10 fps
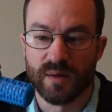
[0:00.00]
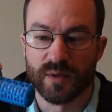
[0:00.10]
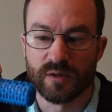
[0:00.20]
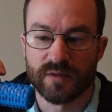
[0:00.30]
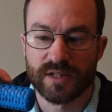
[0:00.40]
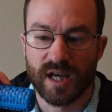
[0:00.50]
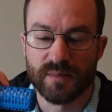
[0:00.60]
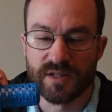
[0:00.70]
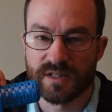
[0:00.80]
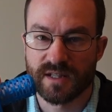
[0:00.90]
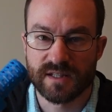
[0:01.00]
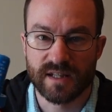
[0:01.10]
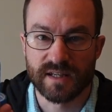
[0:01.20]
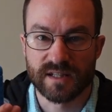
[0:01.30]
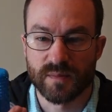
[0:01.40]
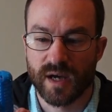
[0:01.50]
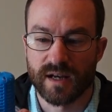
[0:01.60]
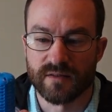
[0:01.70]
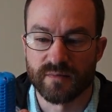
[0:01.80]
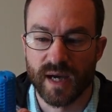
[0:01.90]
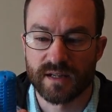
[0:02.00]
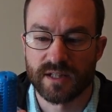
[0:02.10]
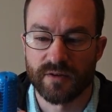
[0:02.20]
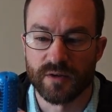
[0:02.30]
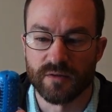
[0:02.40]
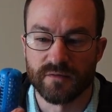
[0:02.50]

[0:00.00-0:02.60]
But over time, it just gets like some kind of bacterial